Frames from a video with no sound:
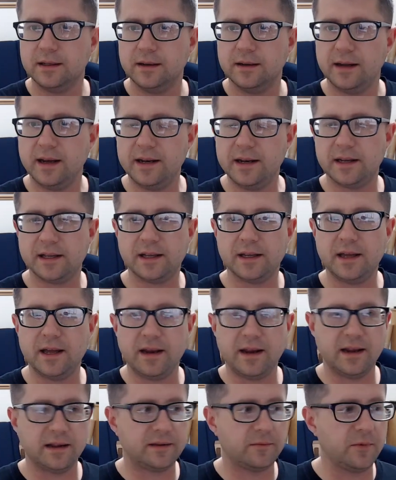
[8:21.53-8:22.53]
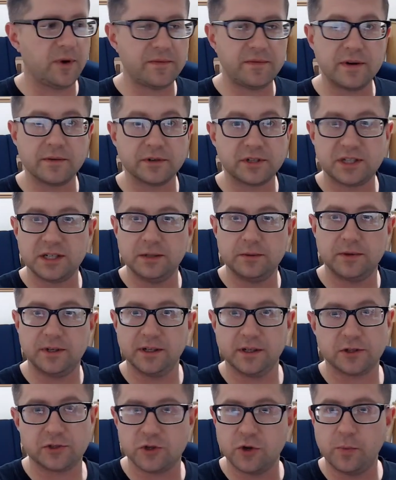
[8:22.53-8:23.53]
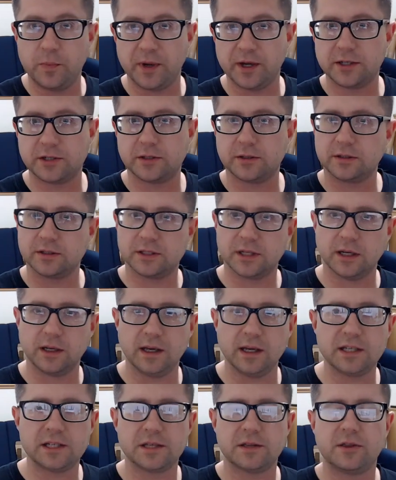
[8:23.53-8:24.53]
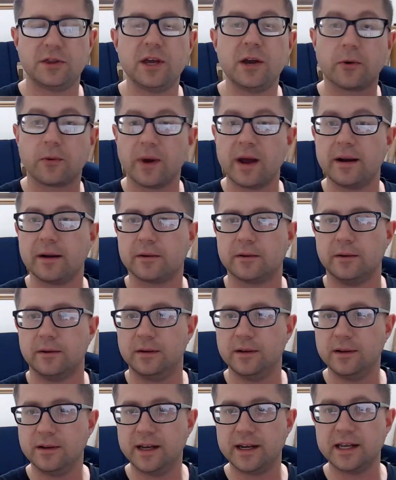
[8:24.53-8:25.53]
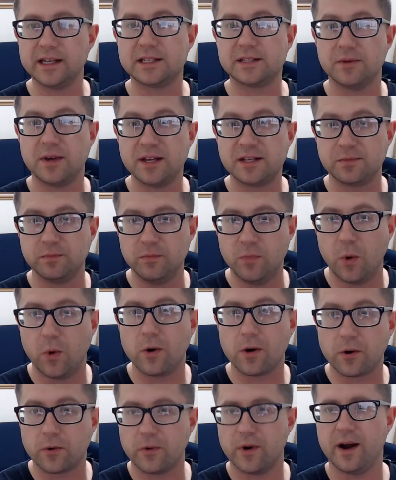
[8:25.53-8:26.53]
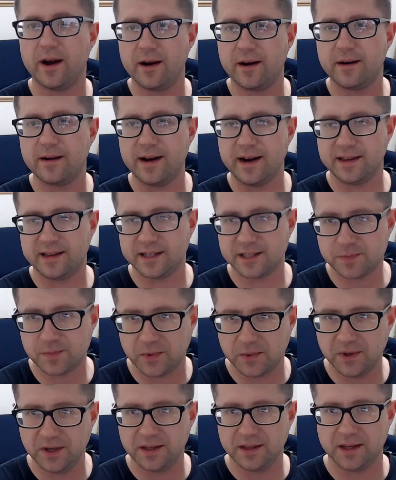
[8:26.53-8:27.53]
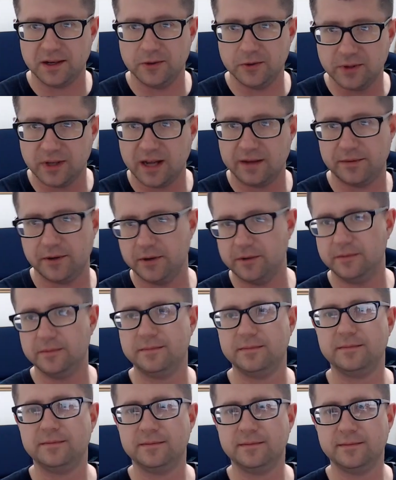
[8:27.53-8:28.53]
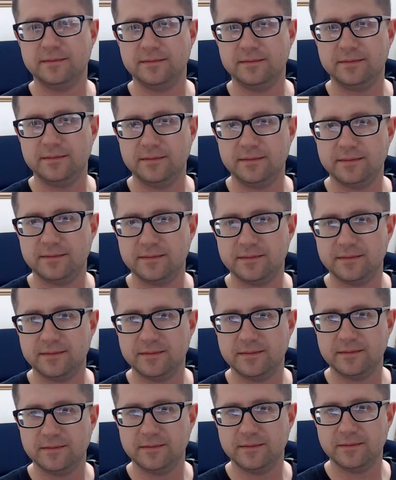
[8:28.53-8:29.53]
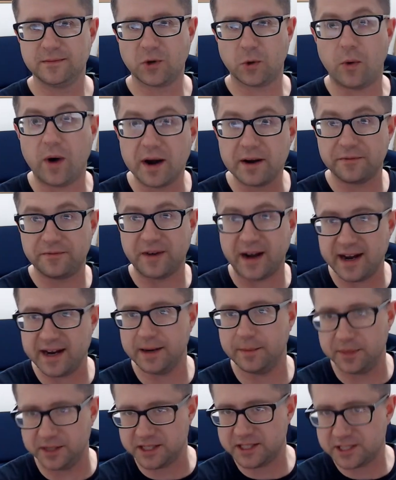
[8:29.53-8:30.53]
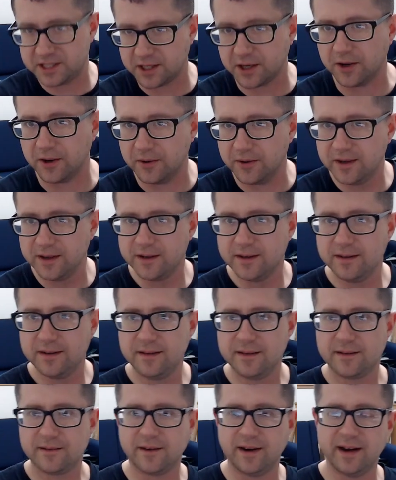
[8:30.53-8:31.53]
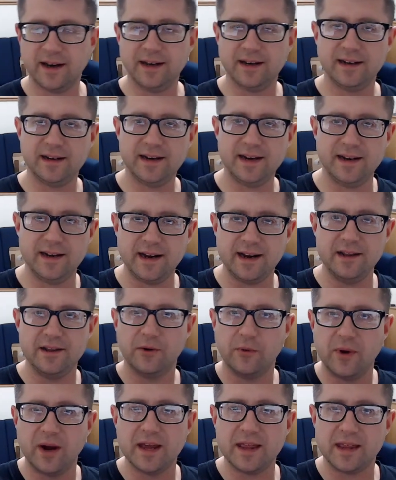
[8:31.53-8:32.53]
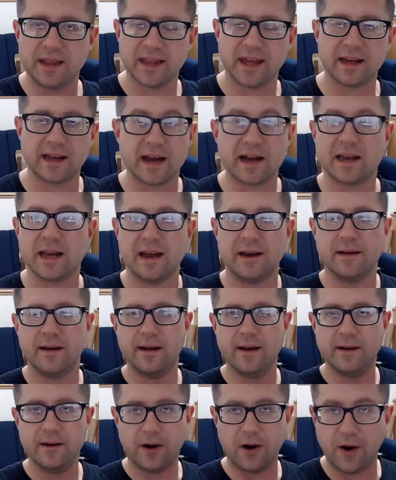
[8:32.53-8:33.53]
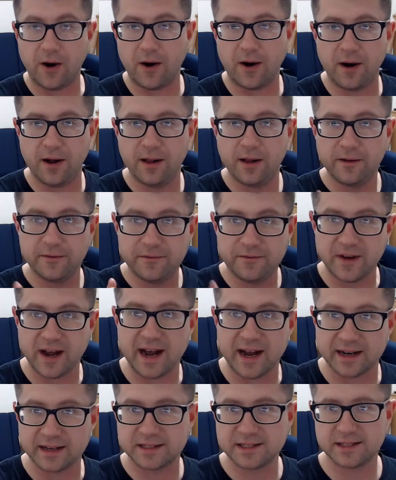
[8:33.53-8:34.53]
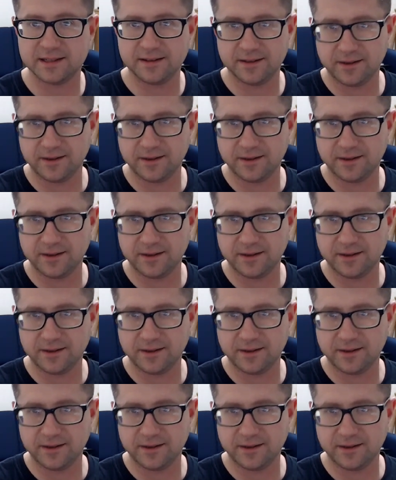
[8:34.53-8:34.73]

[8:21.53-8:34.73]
And we've never seen one. There's no pictures. Like, it's theoretical. Like, it's more rare at this point than Ulevo. Quantifiably so, right? In the way that, like, again, all facts.